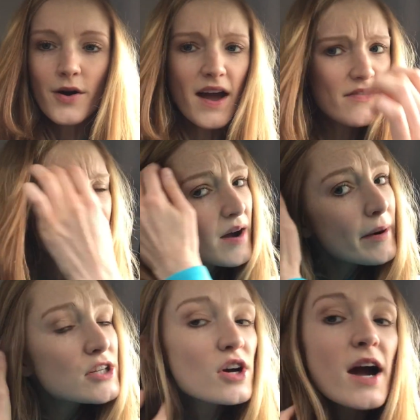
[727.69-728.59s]
Okay, I forgot
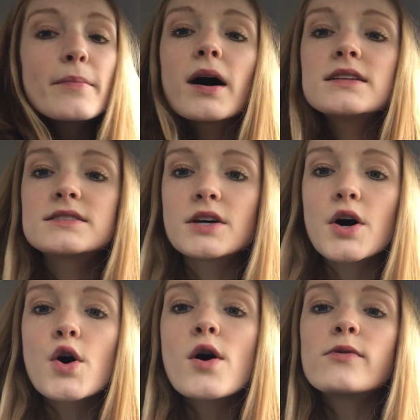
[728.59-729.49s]
my tripod,
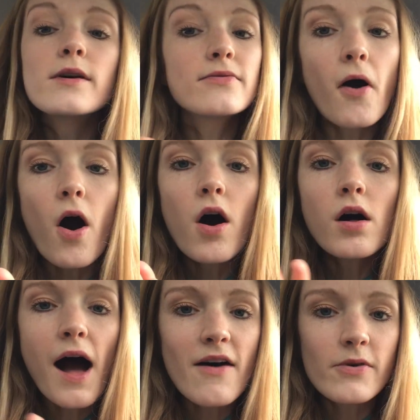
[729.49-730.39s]
so if we
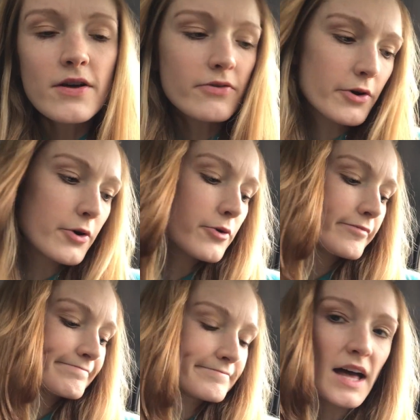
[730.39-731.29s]
fall halfway through,
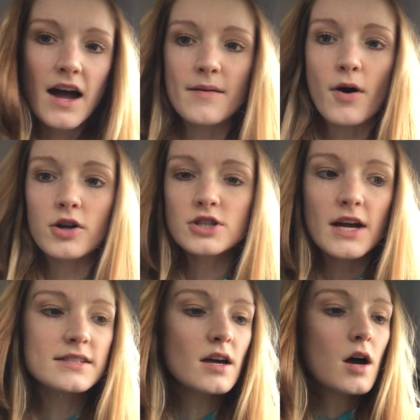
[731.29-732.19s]
I apologize.